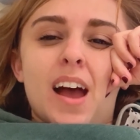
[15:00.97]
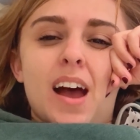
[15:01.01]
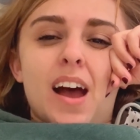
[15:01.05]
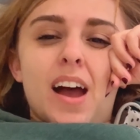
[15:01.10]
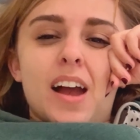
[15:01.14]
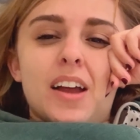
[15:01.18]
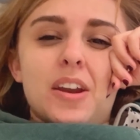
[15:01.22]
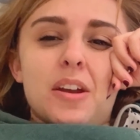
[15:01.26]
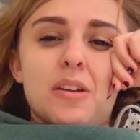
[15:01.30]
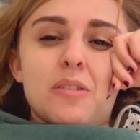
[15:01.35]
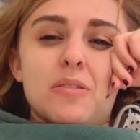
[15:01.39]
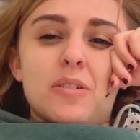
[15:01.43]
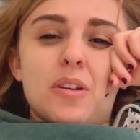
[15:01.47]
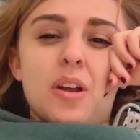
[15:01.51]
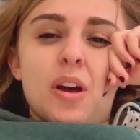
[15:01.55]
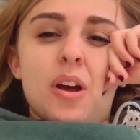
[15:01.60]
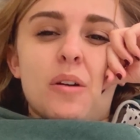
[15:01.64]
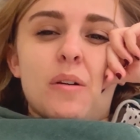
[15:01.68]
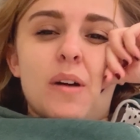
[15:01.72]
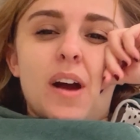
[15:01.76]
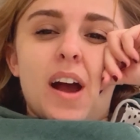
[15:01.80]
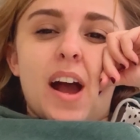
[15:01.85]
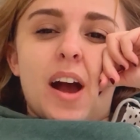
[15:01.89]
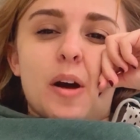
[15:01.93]
I don't
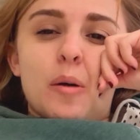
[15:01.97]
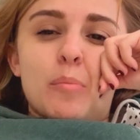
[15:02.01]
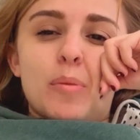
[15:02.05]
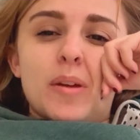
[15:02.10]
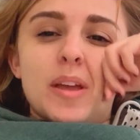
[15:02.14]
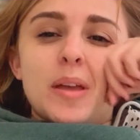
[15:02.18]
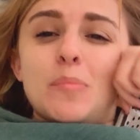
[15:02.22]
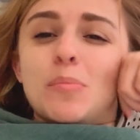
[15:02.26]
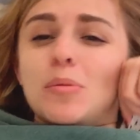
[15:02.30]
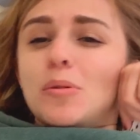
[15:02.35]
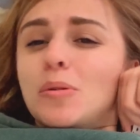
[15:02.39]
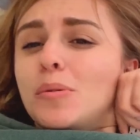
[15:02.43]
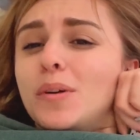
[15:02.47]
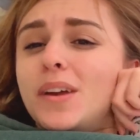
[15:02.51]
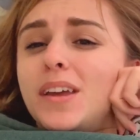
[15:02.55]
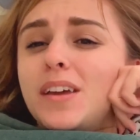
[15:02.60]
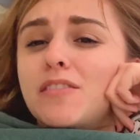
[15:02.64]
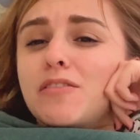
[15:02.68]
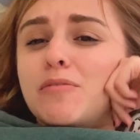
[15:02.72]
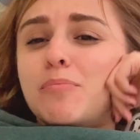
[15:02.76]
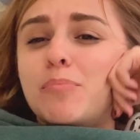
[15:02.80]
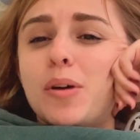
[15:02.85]
know how people give